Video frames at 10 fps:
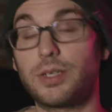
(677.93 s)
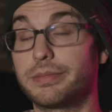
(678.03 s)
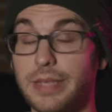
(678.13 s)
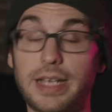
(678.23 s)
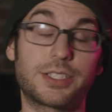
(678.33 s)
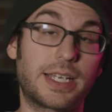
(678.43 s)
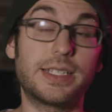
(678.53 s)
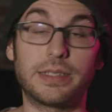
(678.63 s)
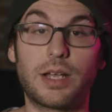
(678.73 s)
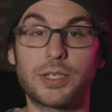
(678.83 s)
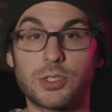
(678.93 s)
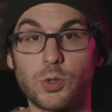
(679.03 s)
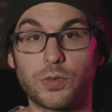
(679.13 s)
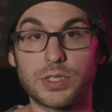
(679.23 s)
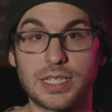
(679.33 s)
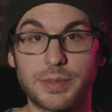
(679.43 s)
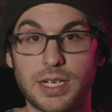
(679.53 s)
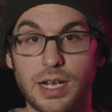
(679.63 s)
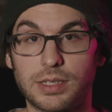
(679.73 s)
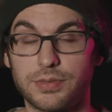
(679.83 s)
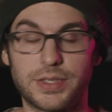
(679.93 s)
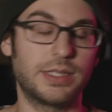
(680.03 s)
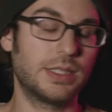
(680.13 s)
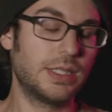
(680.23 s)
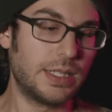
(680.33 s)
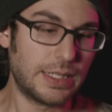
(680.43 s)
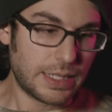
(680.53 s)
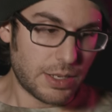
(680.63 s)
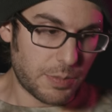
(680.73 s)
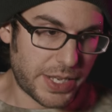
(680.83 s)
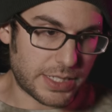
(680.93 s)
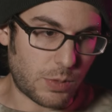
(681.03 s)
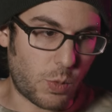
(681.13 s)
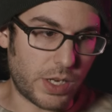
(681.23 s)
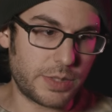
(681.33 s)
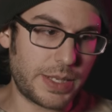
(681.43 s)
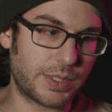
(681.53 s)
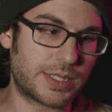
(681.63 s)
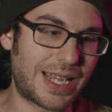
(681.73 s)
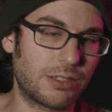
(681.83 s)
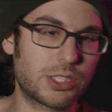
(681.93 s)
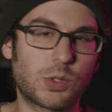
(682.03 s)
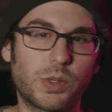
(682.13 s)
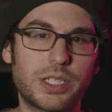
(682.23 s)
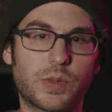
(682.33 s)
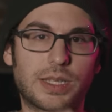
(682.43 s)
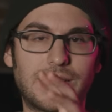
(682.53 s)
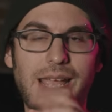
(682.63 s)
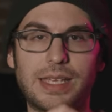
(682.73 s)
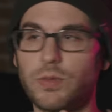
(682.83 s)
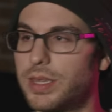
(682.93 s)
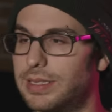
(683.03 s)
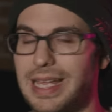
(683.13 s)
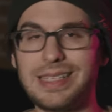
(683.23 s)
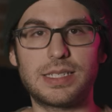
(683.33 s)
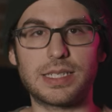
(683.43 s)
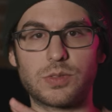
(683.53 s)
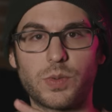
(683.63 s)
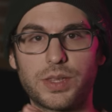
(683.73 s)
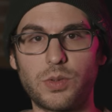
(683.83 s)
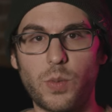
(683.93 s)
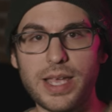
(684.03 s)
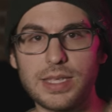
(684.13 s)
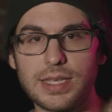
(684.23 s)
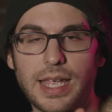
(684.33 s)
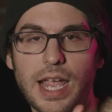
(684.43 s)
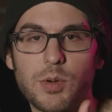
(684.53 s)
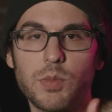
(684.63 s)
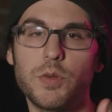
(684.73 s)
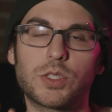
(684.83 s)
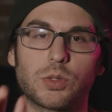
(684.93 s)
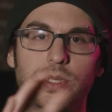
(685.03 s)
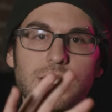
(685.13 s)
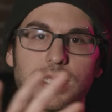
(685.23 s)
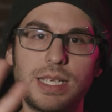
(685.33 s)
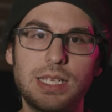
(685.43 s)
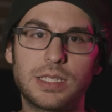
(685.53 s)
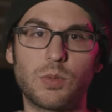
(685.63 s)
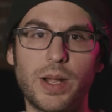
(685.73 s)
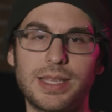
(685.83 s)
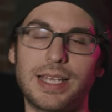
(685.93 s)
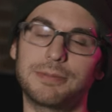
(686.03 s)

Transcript: Well, actually I didn't. I went to school for cinematography because I wanted to be able to tell stories with light, with lenses, with the way that the camera moves through a scene, the way